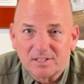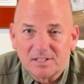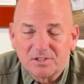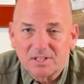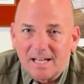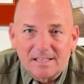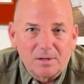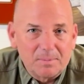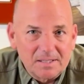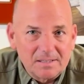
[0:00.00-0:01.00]
that just got there
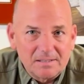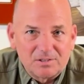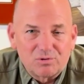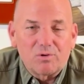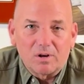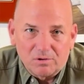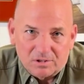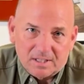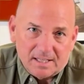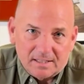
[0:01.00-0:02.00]
but
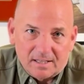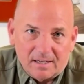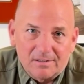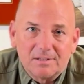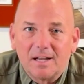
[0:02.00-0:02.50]
struggled to get there.